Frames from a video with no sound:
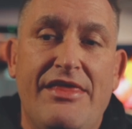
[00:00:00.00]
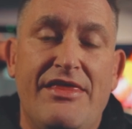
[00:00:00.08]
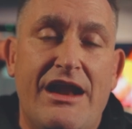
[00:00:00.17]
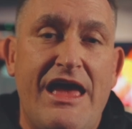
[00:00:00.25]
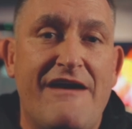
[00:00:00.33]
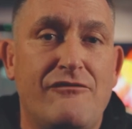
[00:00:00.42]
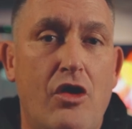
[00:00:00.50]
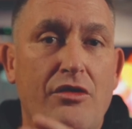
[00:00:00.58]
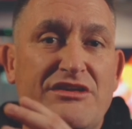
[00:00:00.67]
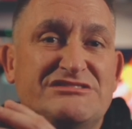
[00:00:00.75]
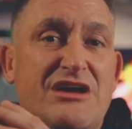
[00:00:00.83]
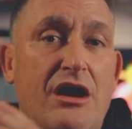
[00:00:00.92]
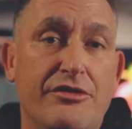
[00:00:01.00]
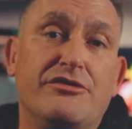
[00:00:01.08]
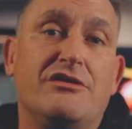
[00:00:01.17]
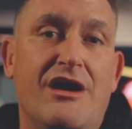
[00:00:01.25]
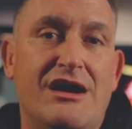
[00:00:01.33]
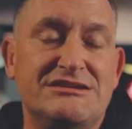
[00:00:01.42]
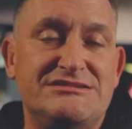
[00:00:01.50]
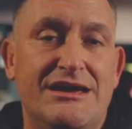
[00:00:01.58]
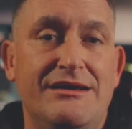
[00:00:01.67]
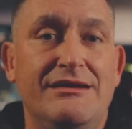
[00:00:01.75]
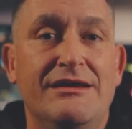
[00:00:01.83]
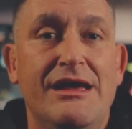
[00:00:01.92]
and then I have all this other
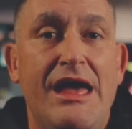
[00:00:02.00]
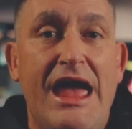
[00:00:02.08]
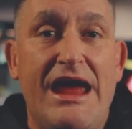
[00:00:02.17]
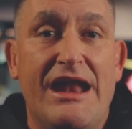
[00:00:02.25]
content.